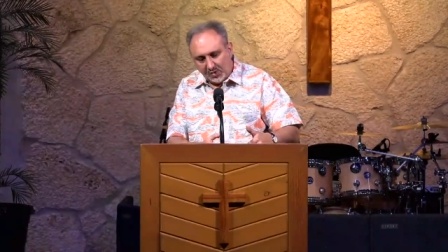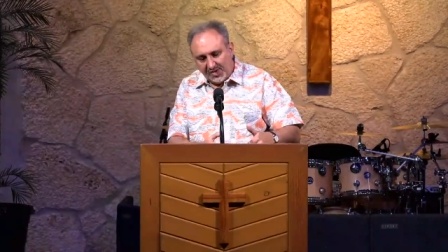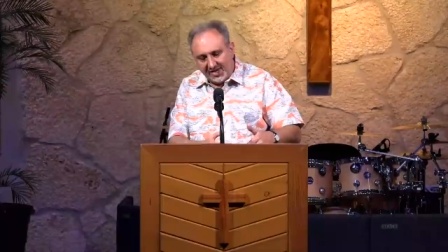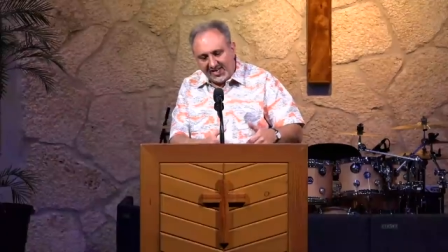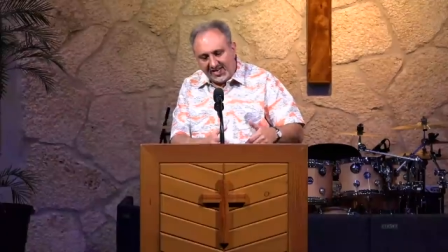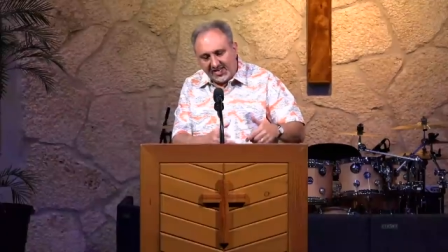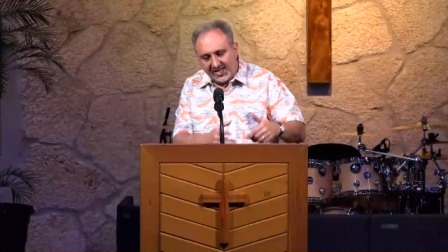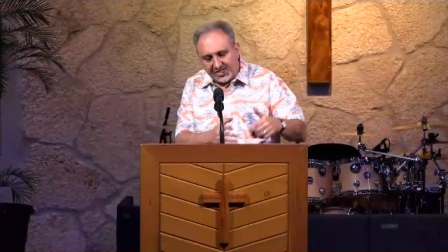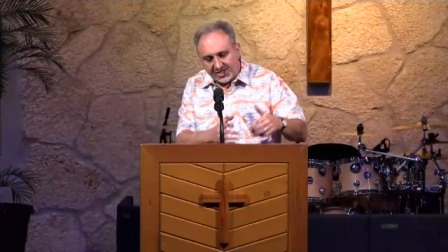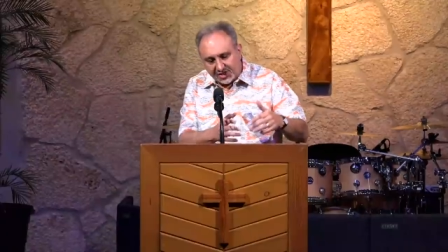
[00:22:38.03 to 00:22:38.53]

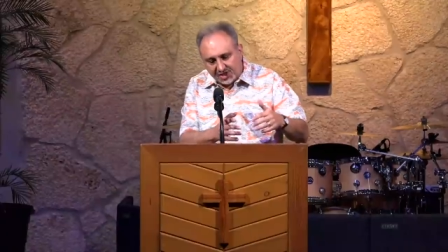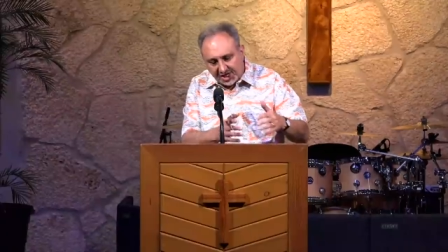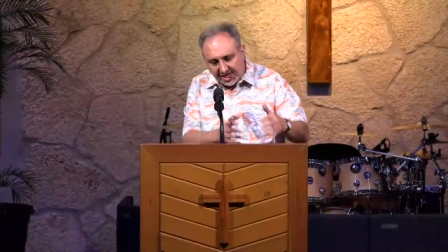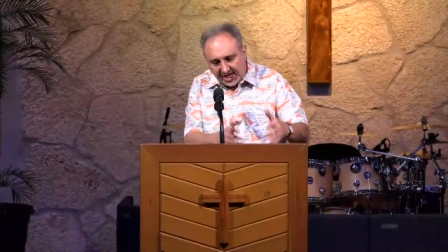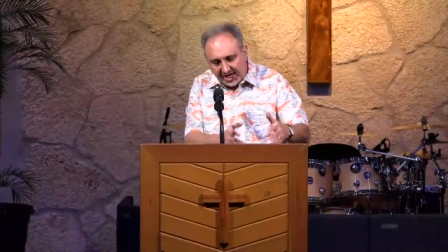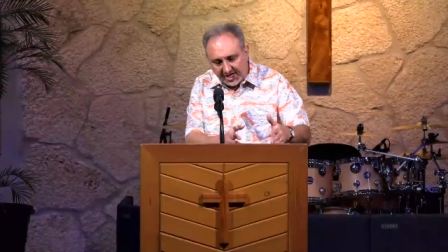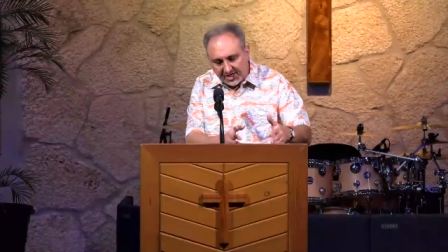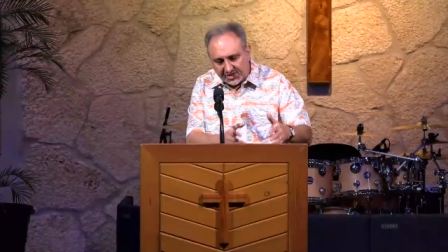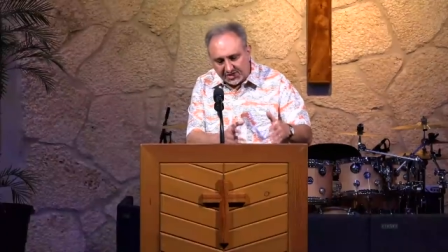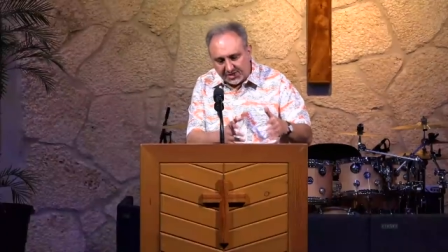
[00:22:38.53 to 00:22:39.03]
We need to
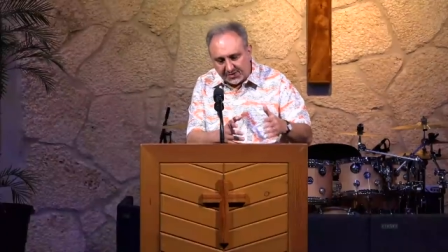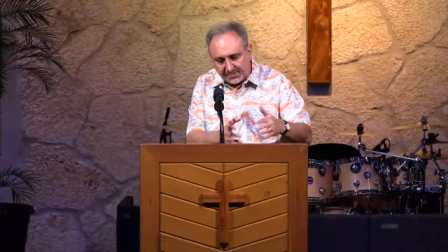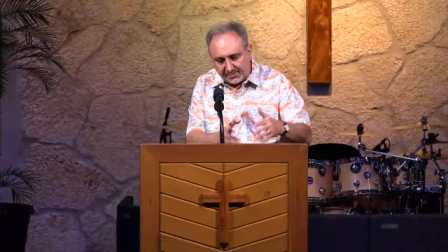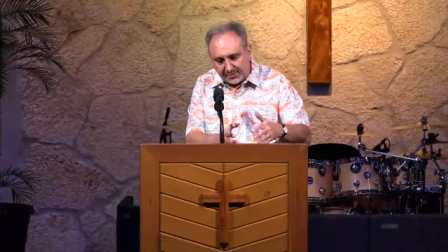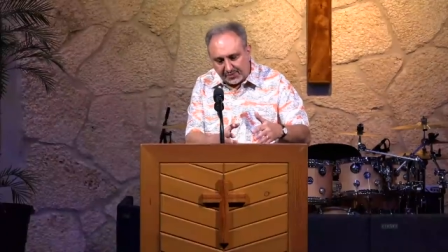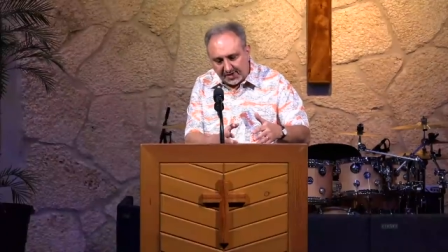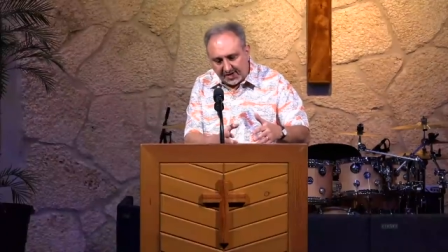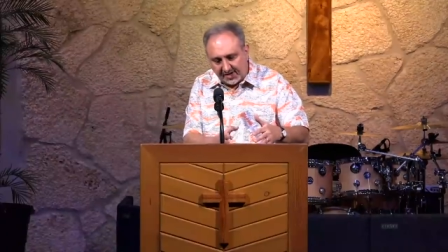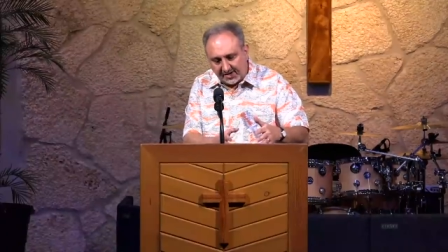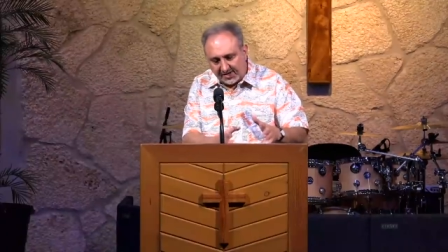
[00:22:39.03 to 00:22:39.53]
change the
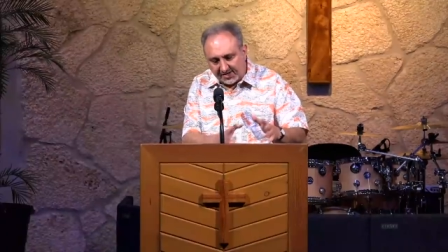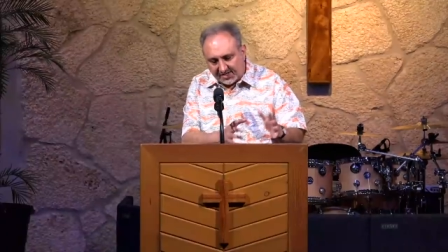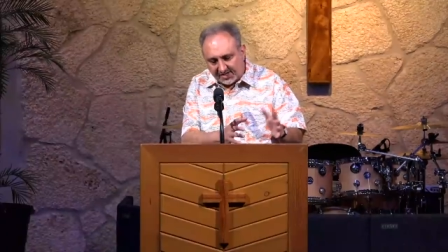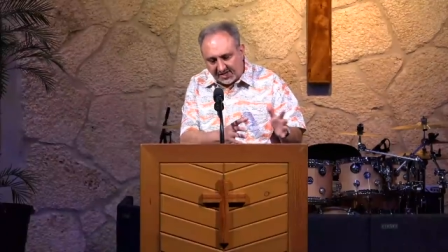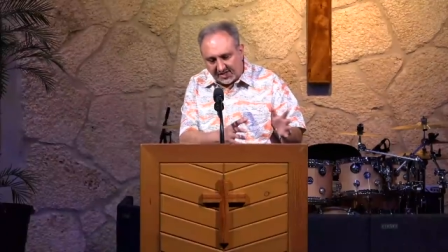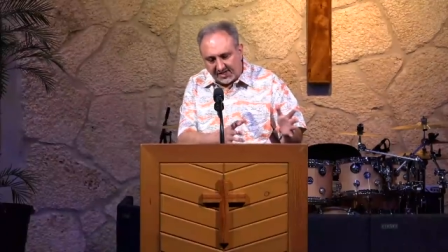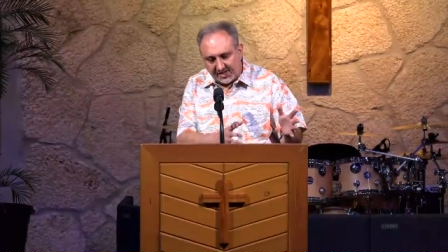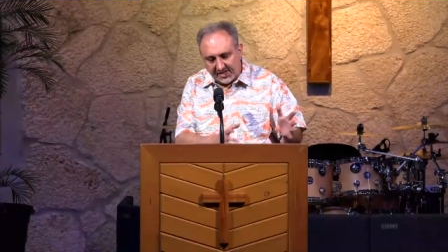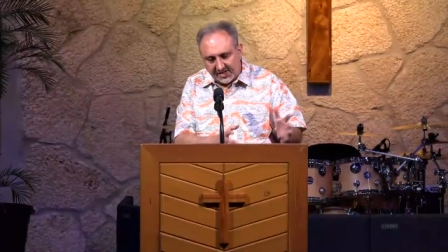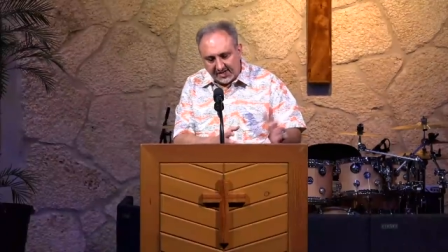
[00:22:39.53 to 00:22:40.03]
prayer.
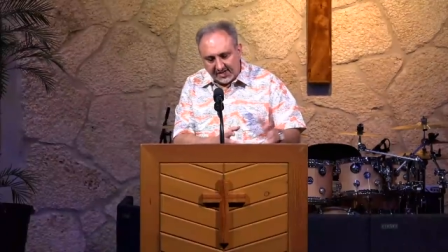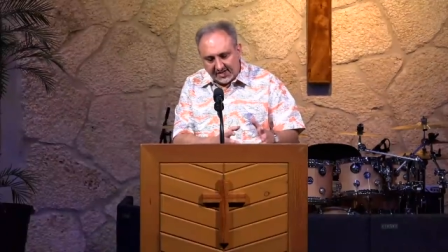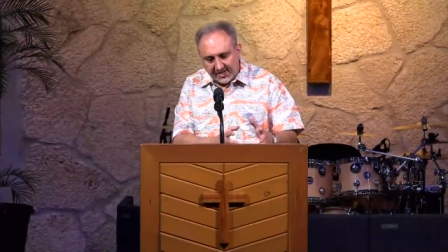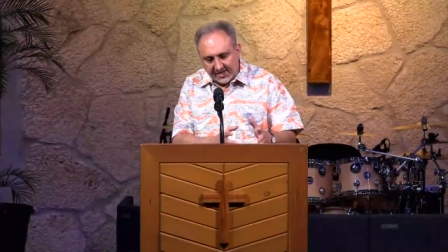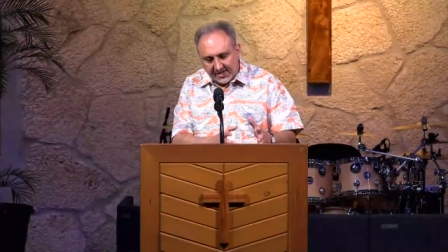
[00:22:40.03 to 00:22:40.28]
There's a,